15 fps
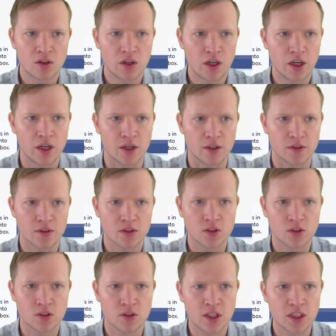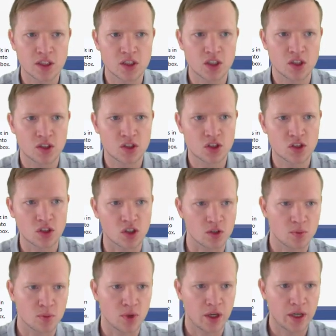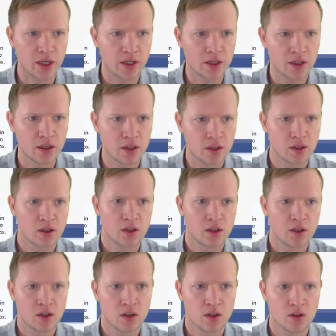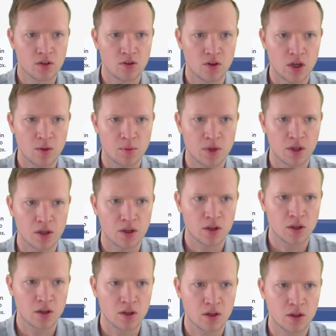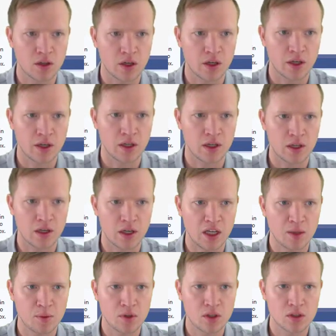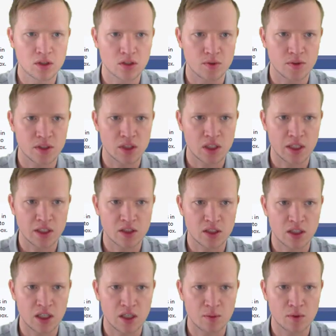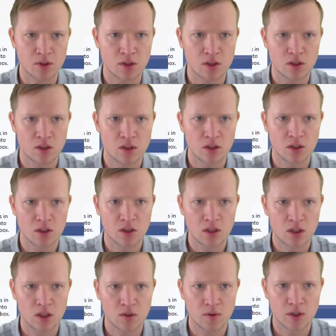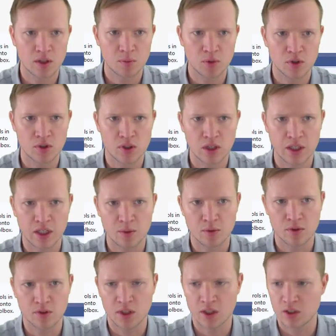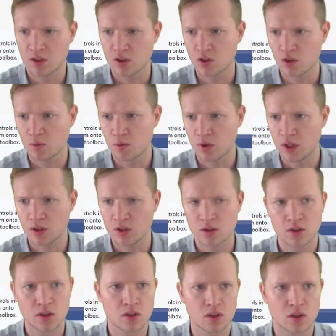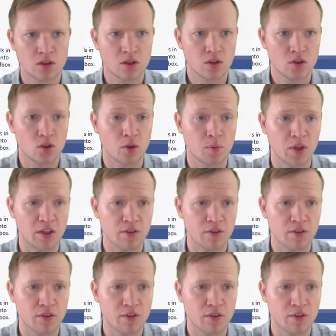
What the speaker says: Okay, so let's start by grabbing a label. So we select the label and we're going to put the label there at the top right, top